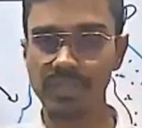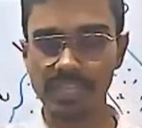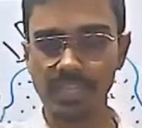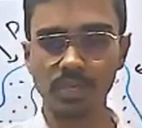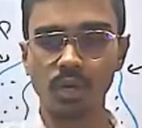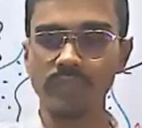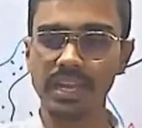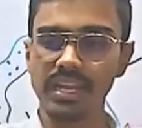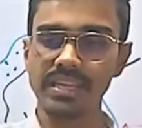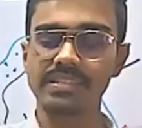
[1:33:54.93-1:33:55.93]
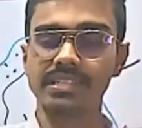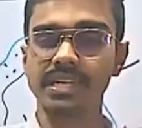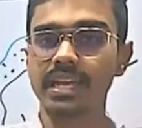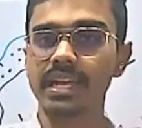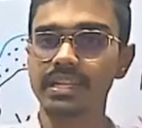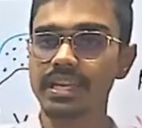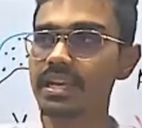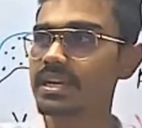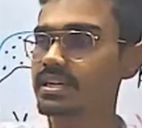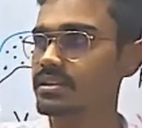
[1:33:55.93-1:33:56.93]
over L is again
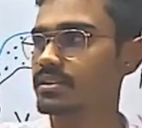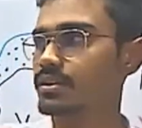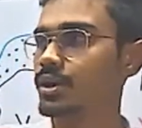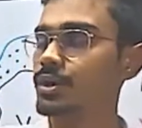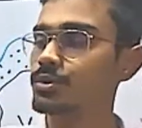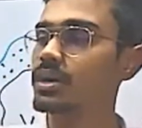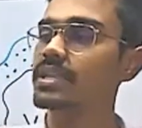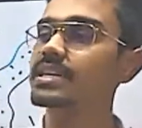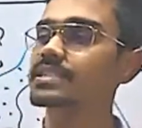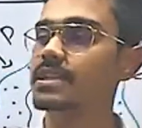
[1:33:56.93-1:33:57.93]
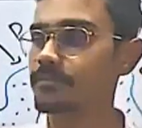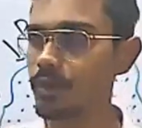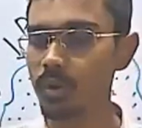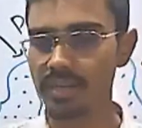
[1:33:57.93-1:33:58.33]
taken to another step forward.